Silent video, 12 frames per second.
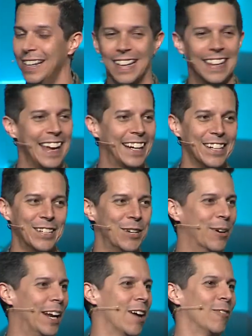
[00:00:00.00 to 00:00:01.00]
They can do
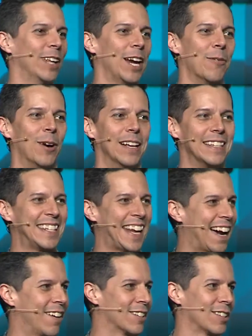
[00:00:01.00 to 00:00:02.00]
whatever they want, stay
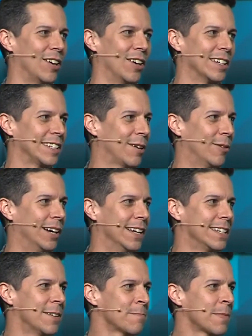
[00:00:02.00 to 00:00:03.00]
out as long as they want.